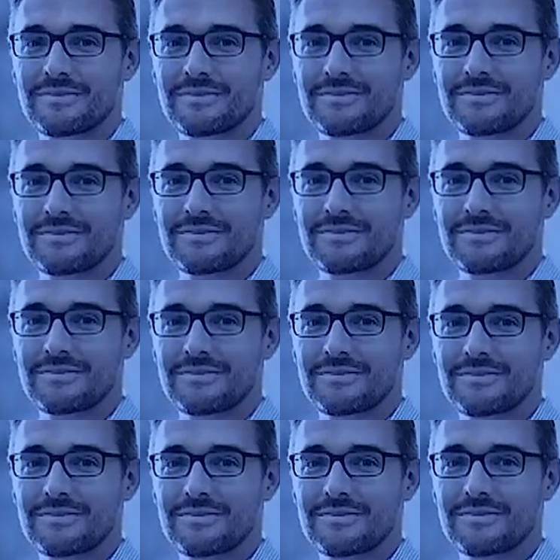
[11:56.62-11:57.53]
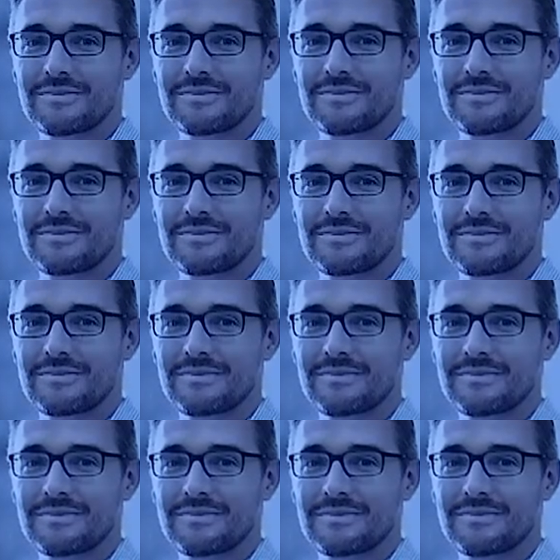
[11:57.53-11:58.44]

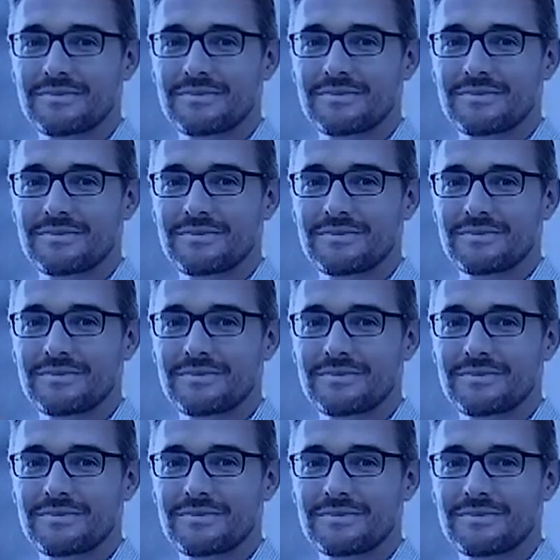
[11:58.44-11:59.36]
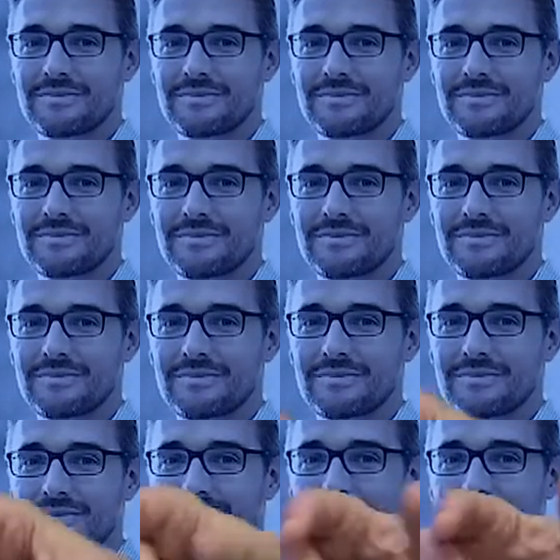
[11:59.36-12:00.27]
This person isn't speaking.